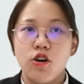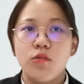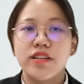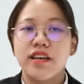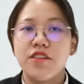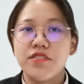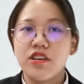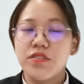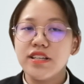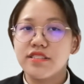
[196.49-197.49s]
where the
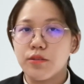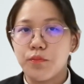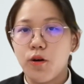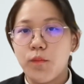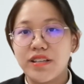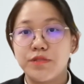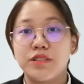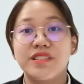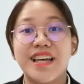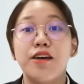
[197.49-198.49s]
affidavit in support
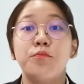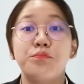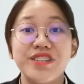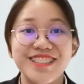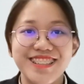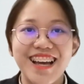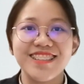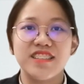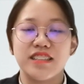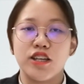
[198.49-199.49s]
must state
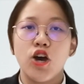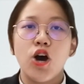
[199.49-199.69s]
precisely